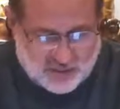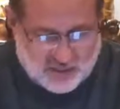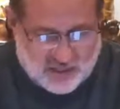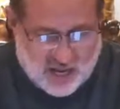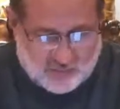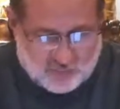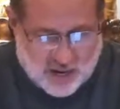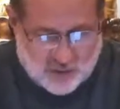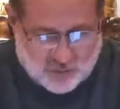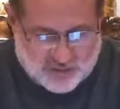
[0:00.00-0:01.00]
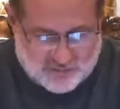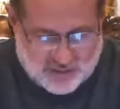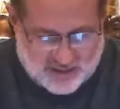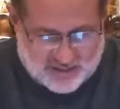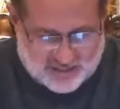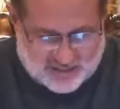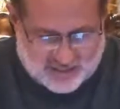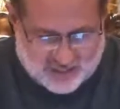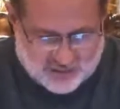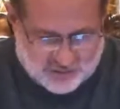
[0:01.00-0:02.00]
not proud or demanding in
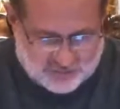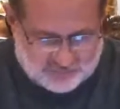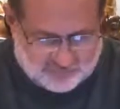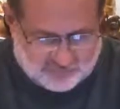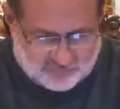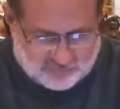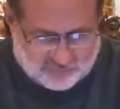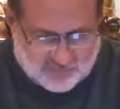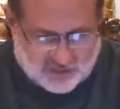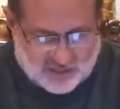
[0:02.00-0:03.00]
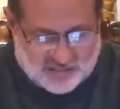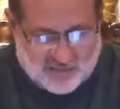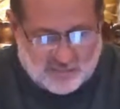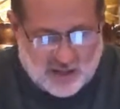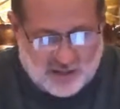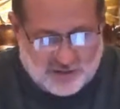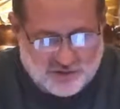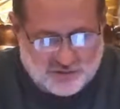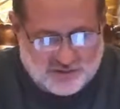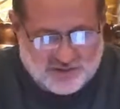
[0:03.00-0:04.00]
nature. Let them not
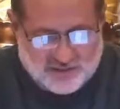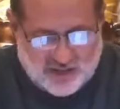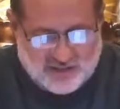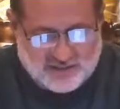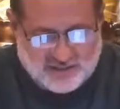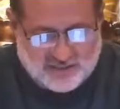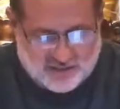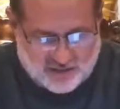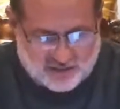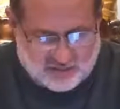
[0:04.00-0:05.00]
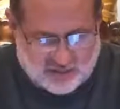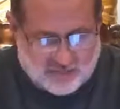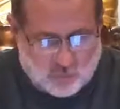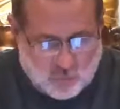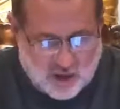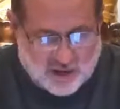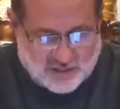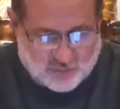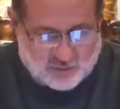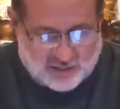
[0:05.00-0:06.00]
do the slightest thing that the
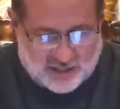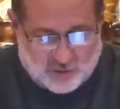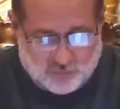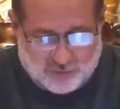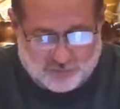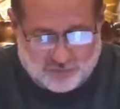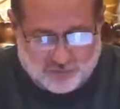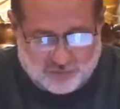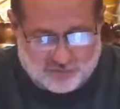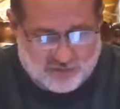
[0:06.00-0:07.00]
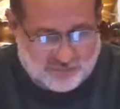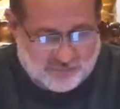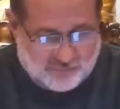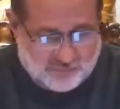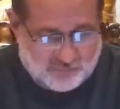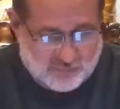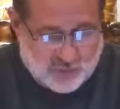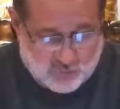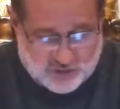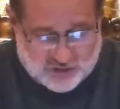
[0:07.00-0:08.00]
wise would later reprove,
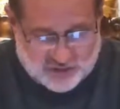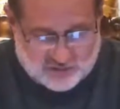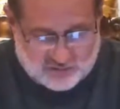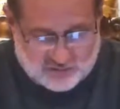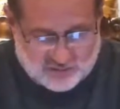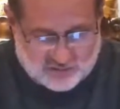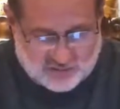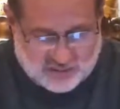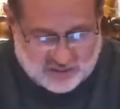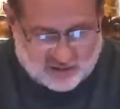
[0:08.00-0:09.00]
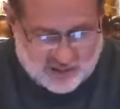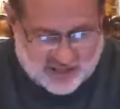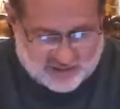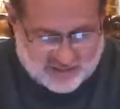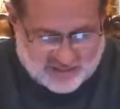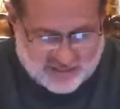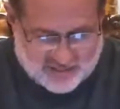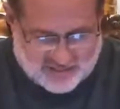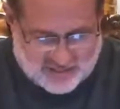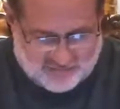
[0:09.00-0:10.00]
wishing, in gladness and
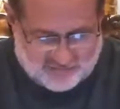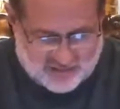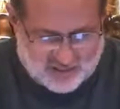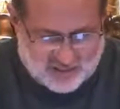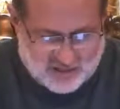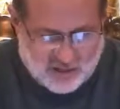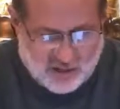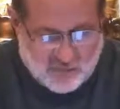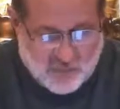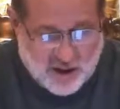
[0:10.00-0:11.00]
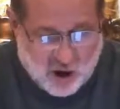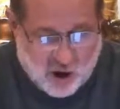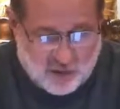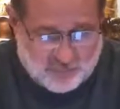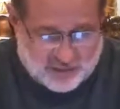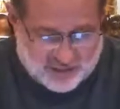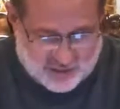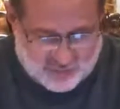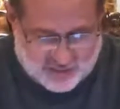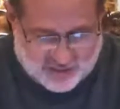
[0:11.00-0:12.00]
in safety, may all
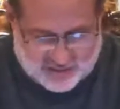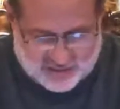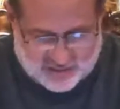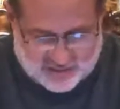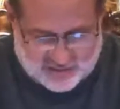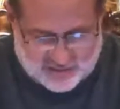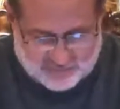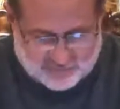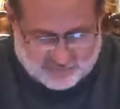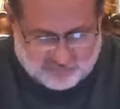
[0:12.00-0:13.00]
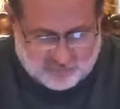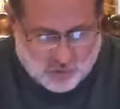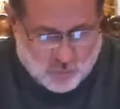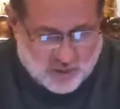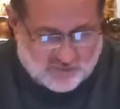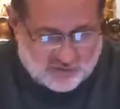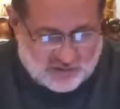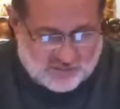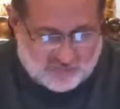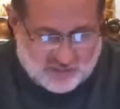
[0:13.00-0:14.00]
beings be at ease. Whatever
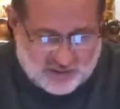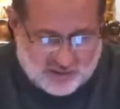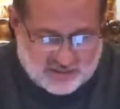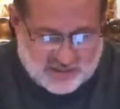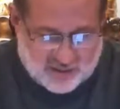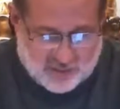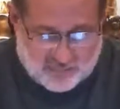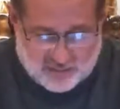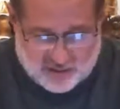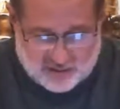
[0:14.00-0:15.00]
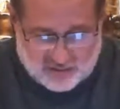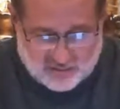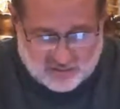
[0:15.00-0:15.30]
living beings there may be,